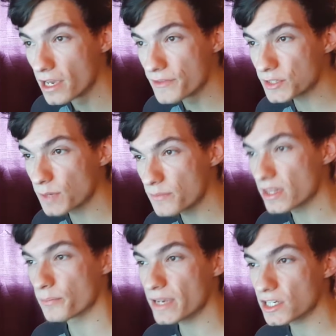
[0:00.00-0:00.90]
This might be
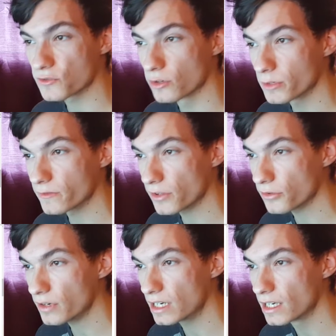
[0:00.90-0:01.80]
the biggest rumor of the
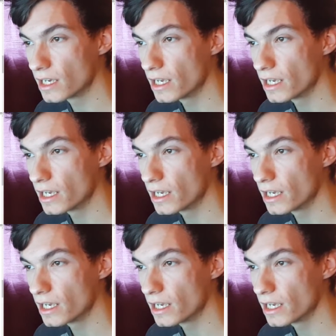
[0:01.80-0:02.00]
3.